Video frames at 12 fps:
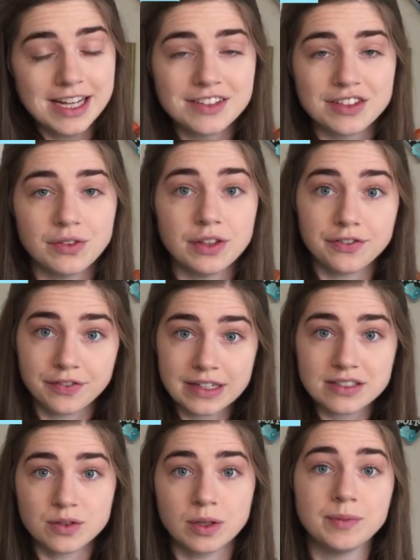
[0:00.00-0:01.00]
So the
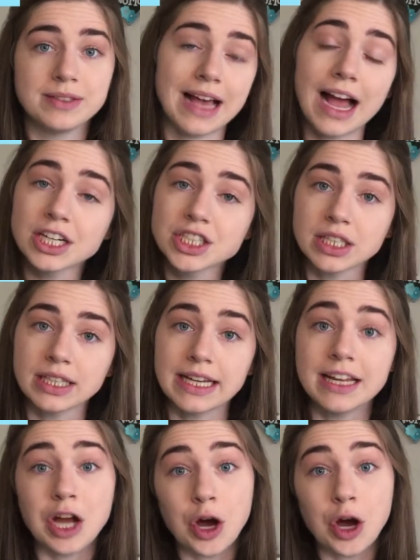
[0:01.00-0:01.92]
first one was actually an